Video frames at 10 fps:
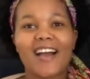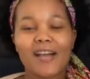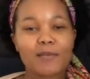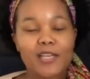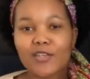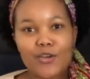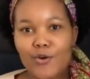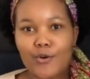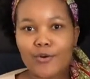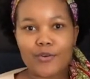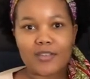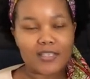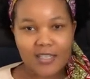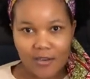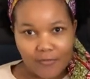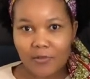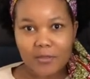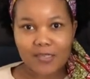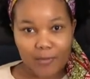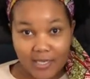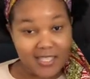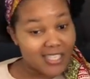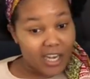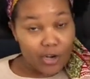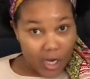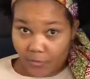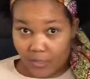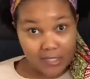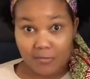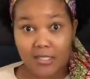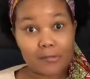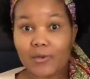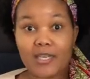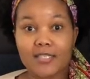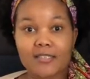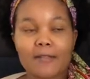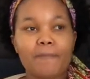I'm like, "No, these are not from Mr. Price. These are not written Mr. Price."